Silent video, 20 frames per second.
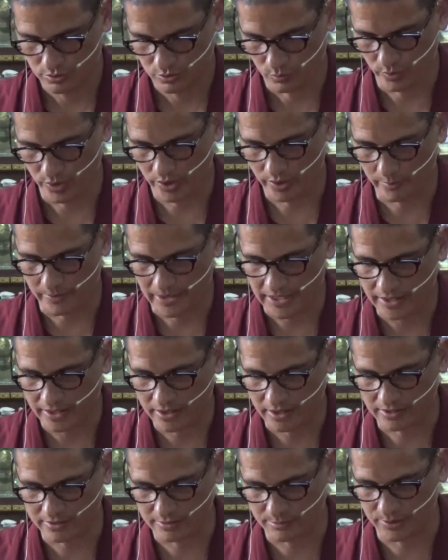one of the main
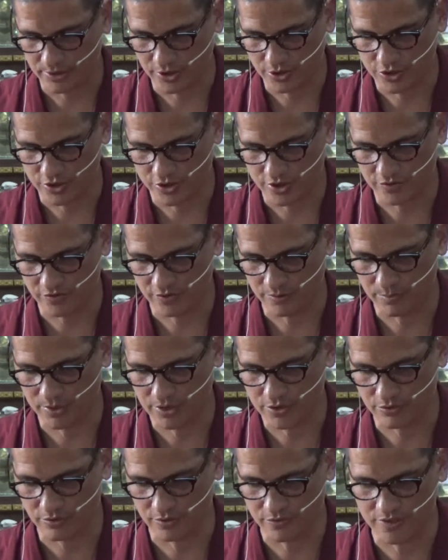contemplations of the
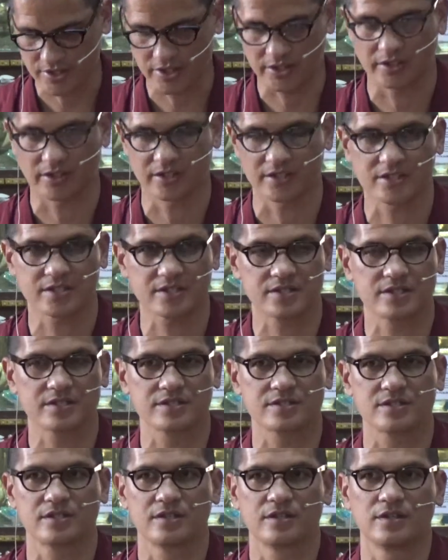misery of psychic
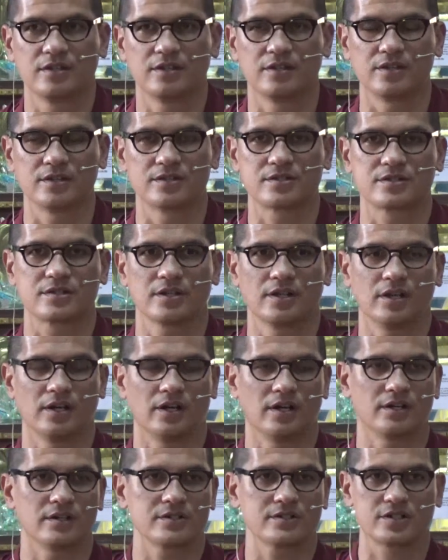existence, this
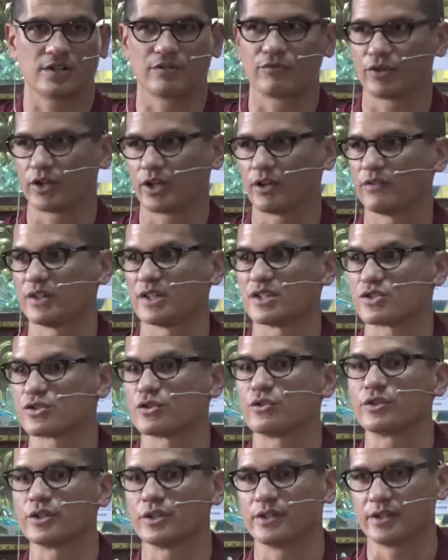suffering of
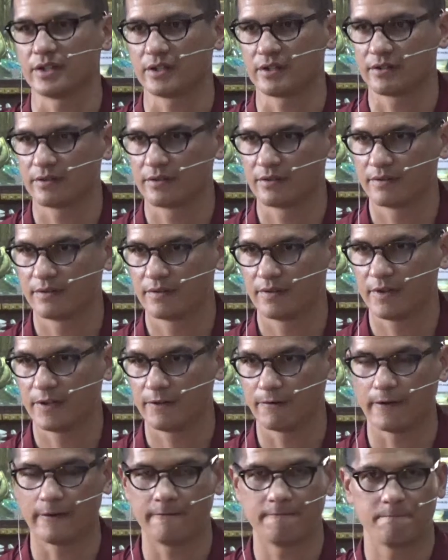uncertainty.
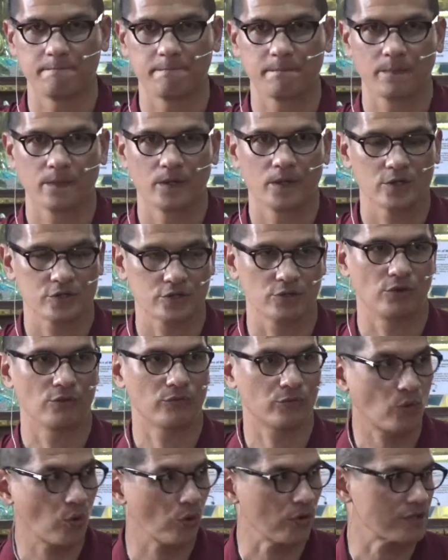Right. So
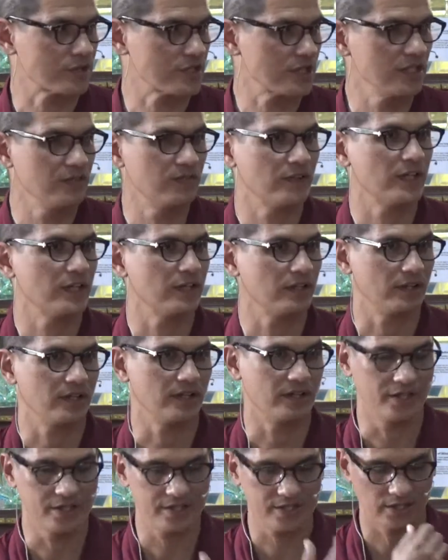of course, even in
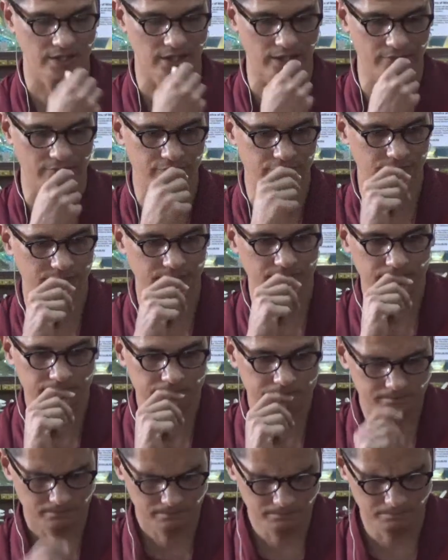this life,
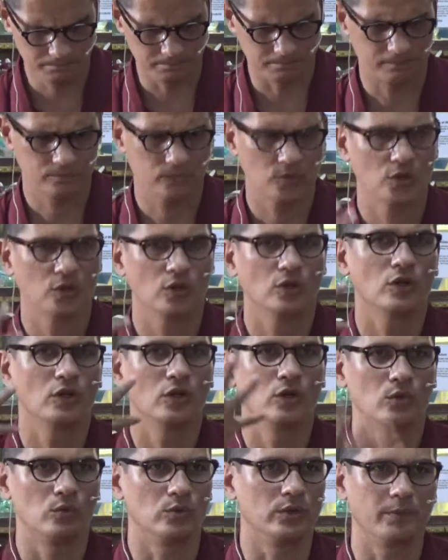
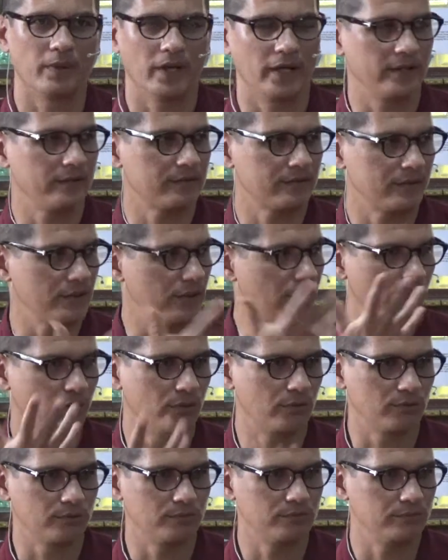we might,
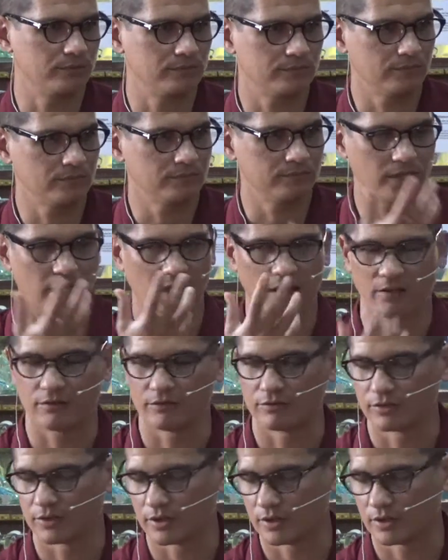have